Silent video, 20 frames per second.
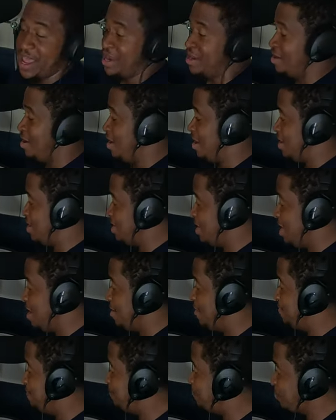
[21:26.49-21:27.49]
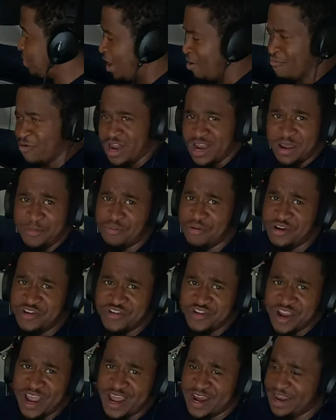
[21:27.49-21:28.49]
And uh, yeah, I really
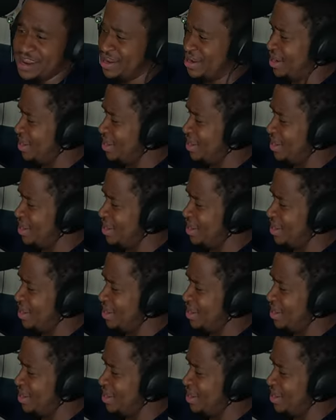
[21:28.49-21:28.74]
appreciate